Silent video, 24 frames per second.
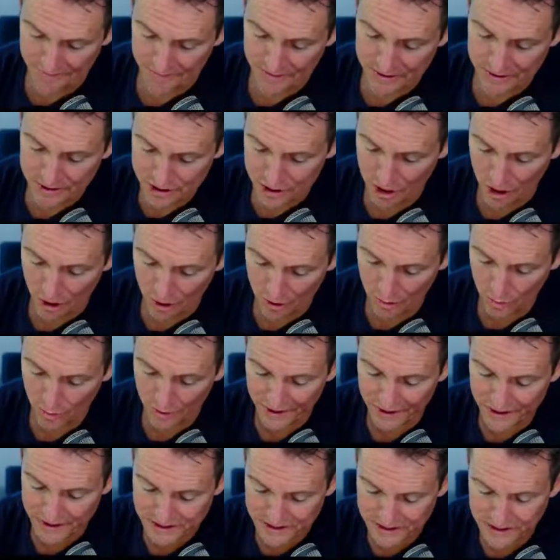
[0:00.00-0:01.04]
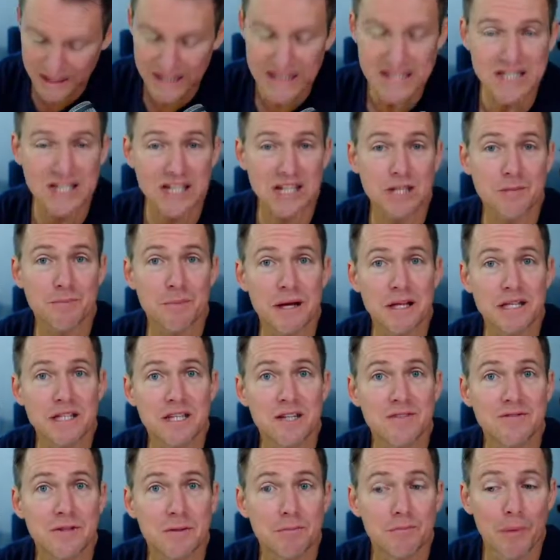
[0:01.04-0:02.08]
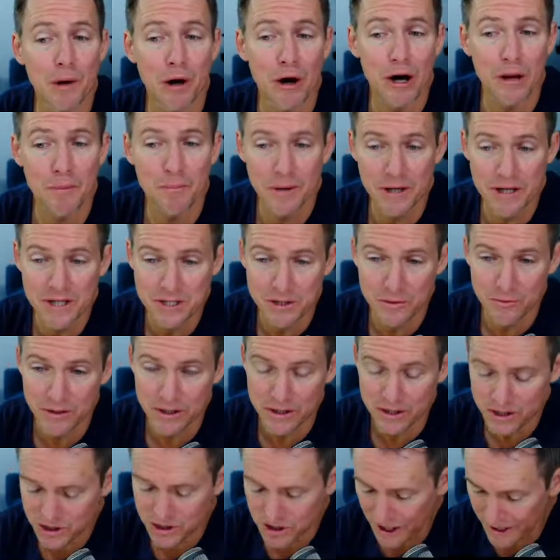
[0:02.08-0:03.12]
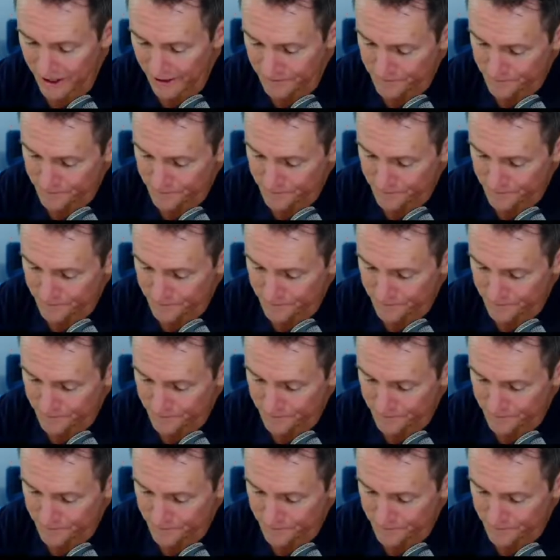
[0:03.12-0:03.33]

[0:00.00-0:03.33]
So when it's less expensive to buy a piece of real estate,